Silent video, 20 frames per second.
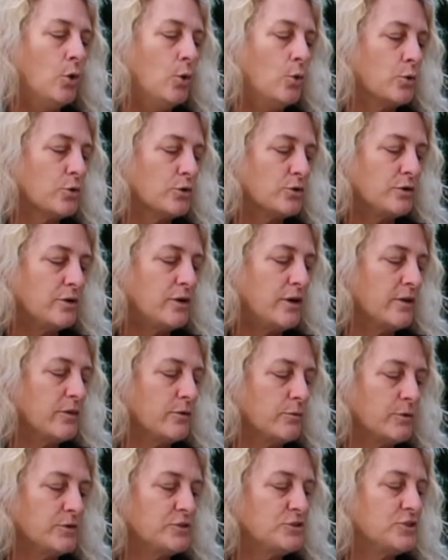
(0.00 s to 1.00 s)
order another
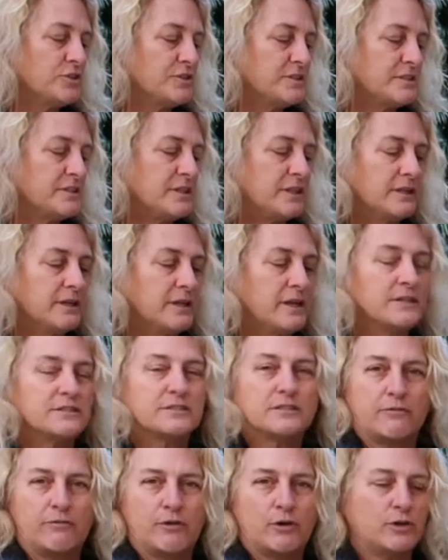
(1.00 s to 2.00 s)
one just in case
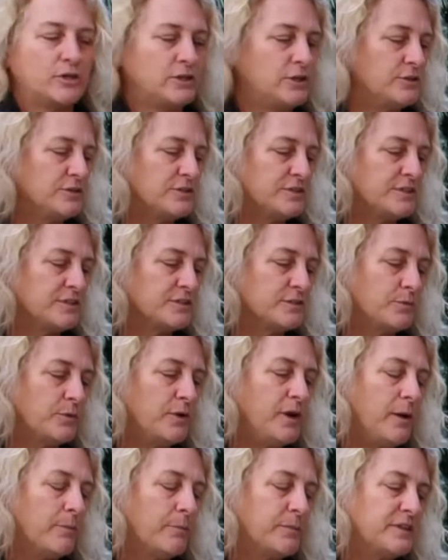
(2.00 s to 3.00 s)
I've already used this one up.